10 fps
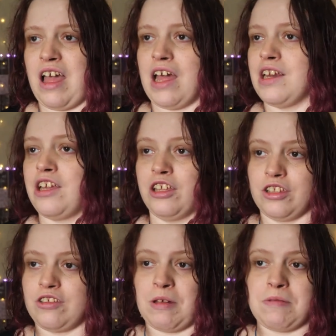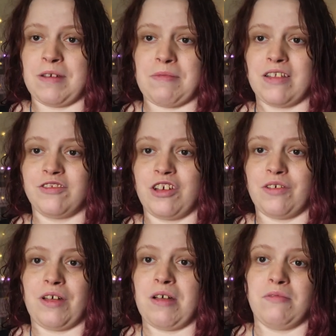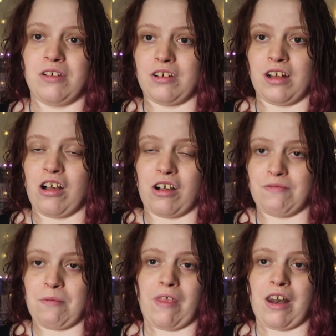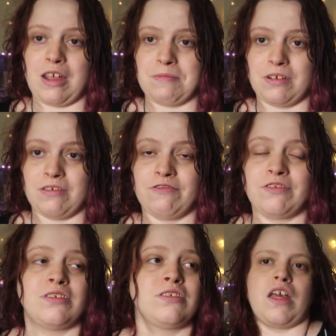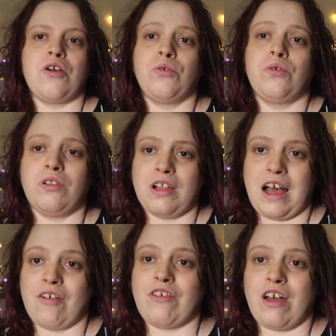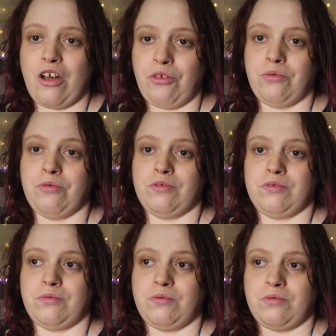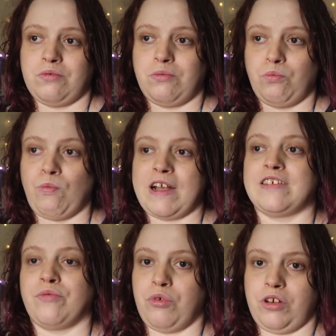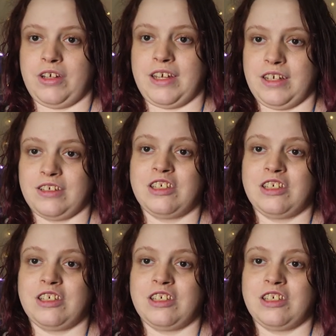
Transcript: any other type of benzo that I can't remember the name of, they all have their own ways of working.